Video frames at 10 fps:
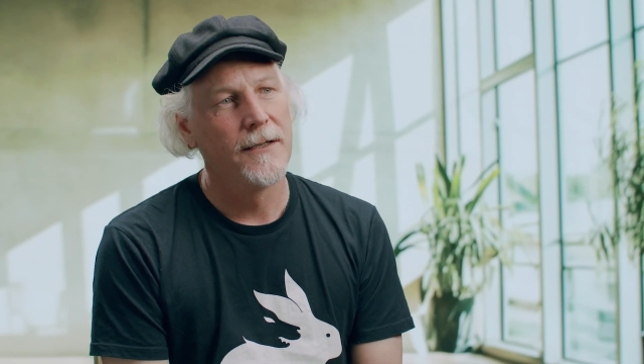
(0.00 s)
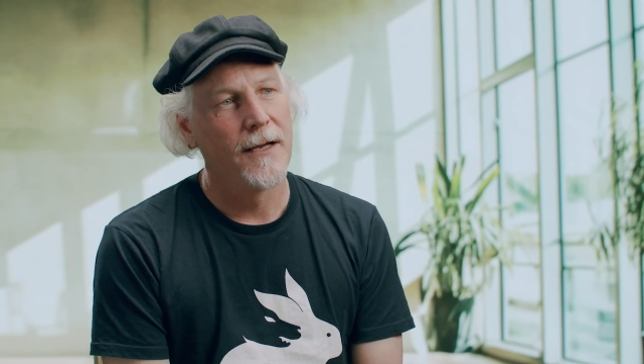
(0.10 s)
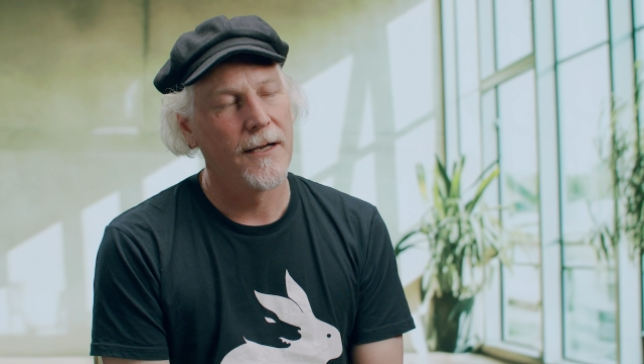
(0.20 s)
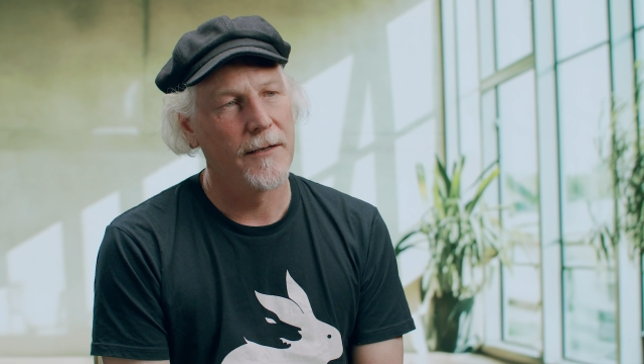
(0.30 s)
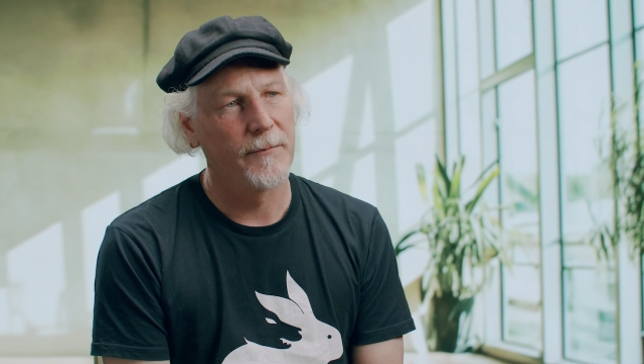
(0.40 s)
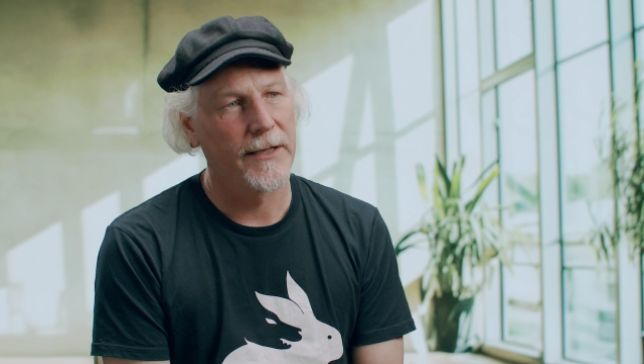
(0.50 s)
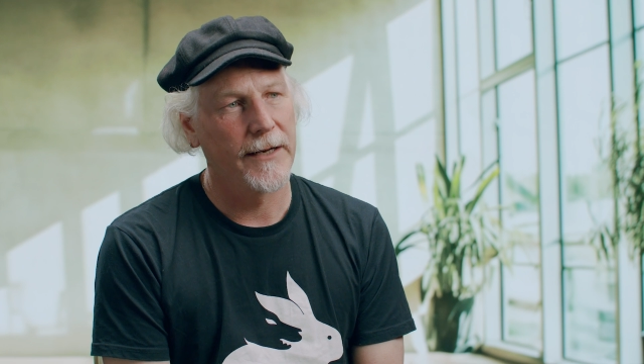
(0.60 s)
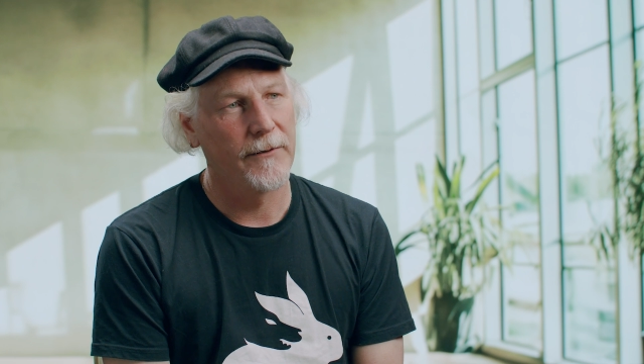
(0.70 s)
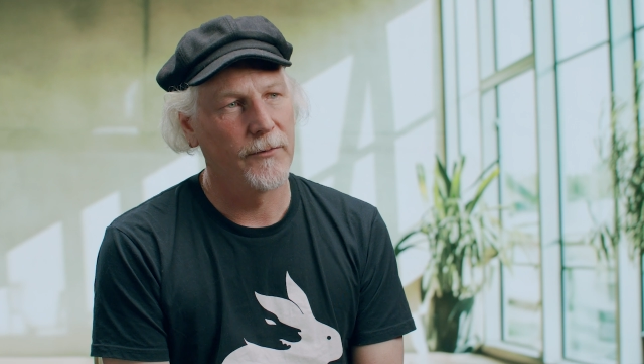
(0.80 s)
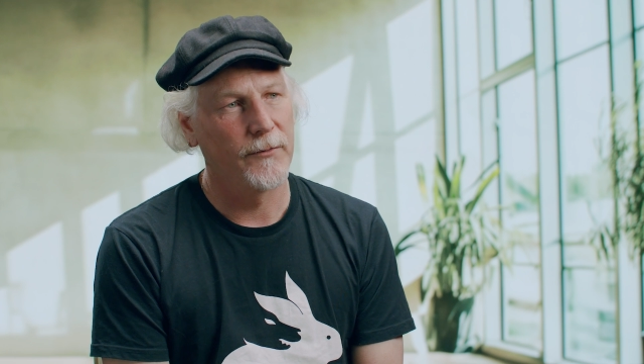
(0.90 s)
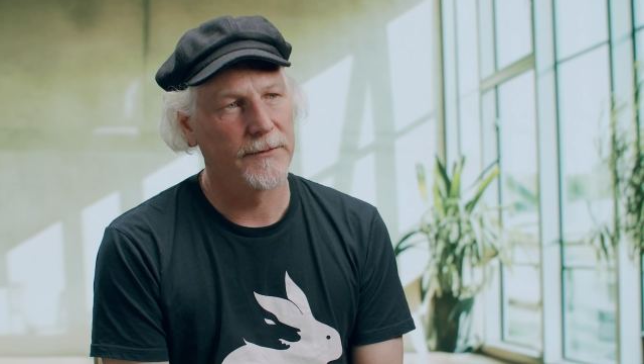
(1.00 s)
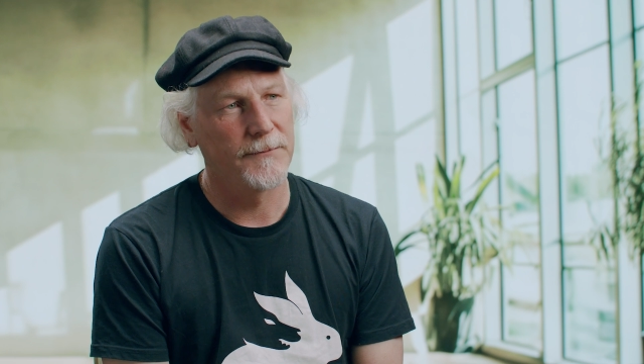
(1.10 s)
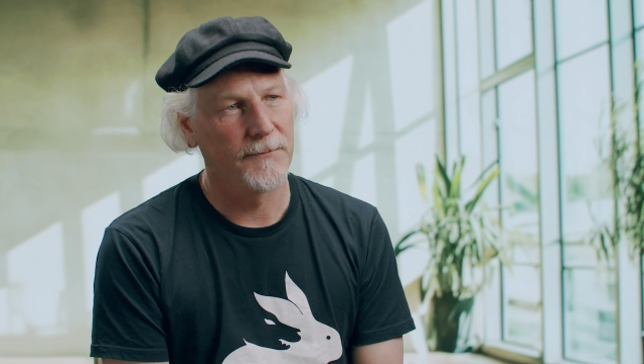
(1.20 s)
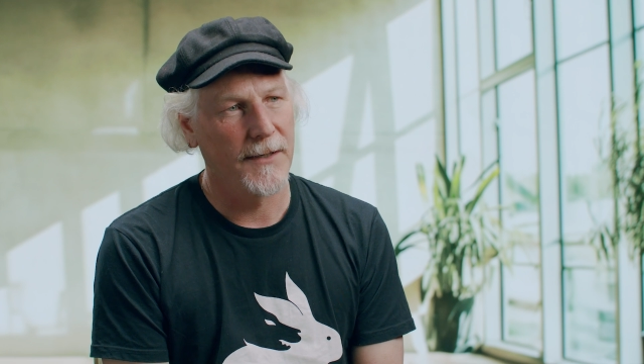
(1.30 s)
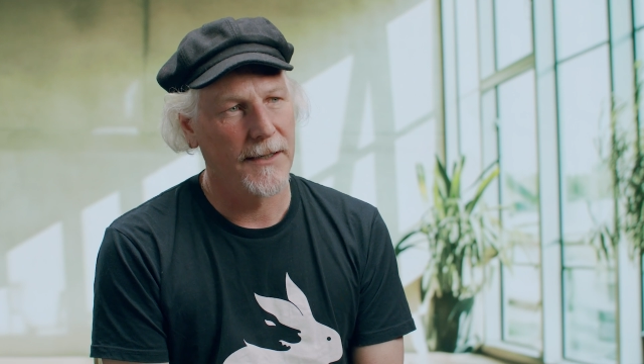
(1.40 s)
They
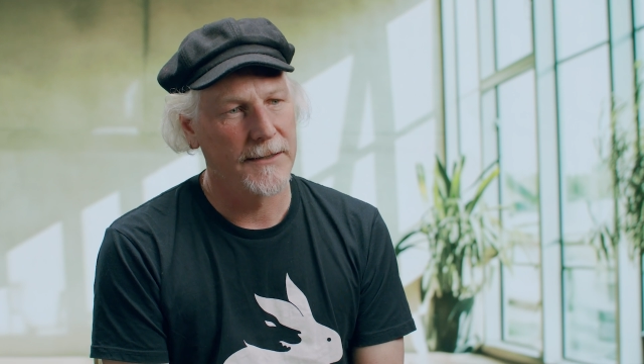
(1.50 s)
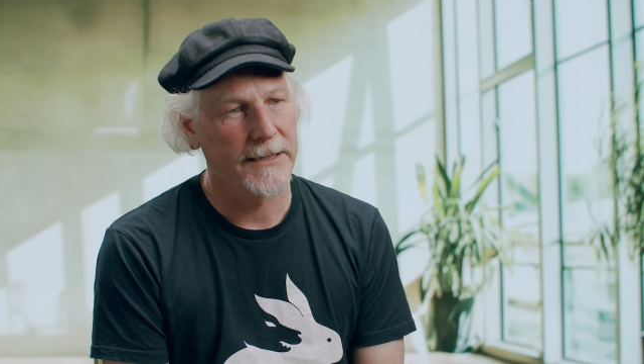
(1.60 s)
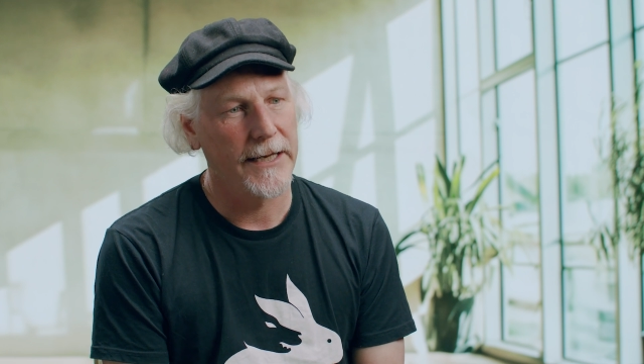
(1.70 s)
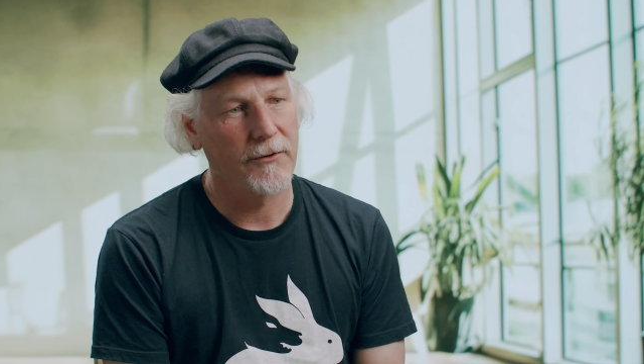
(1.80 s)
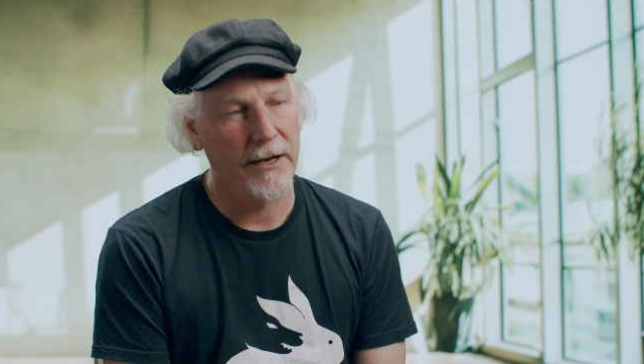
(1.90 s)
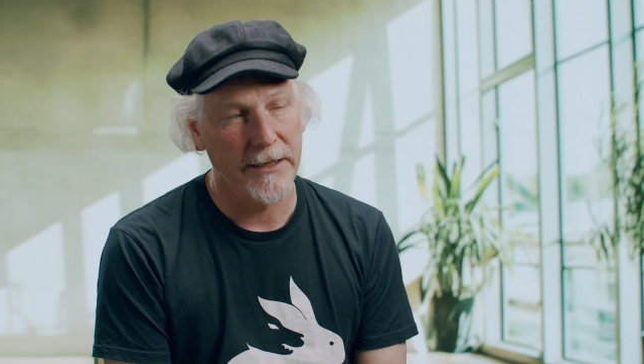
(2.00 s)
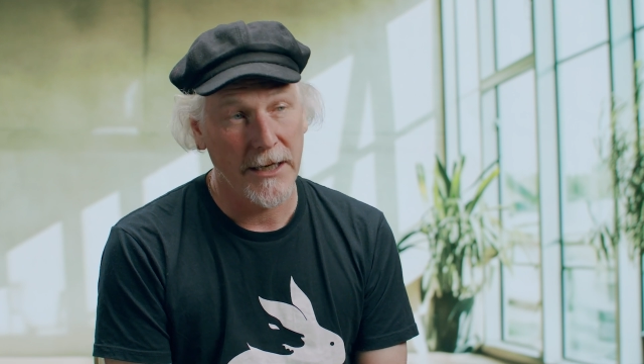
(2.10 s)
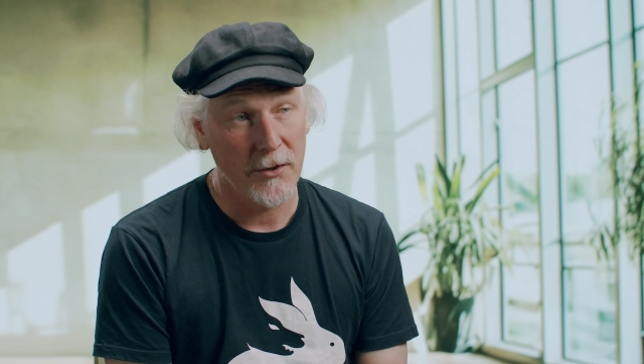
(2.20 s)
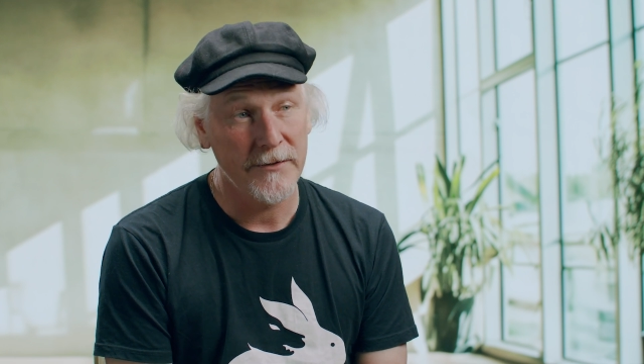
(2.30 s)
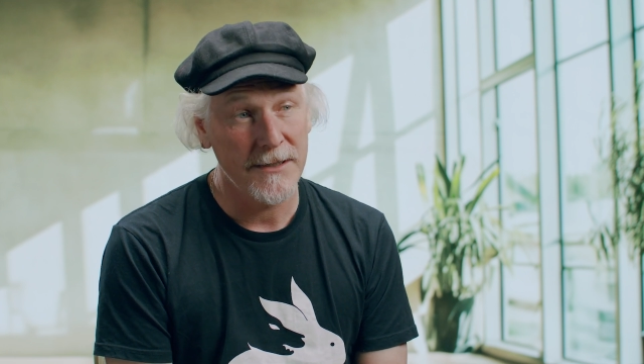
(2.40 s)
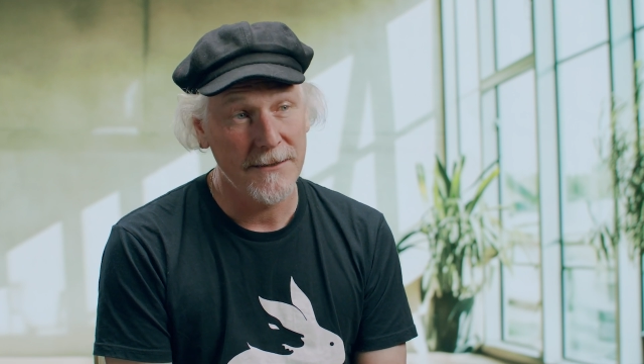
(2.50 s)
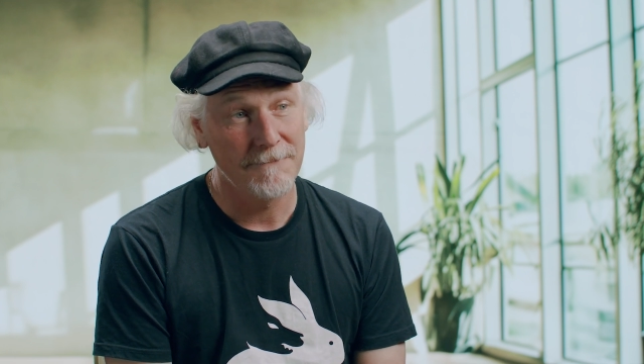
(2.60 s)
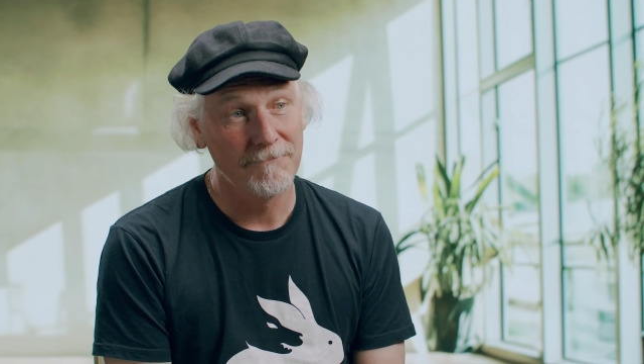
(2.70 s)
take great care of us.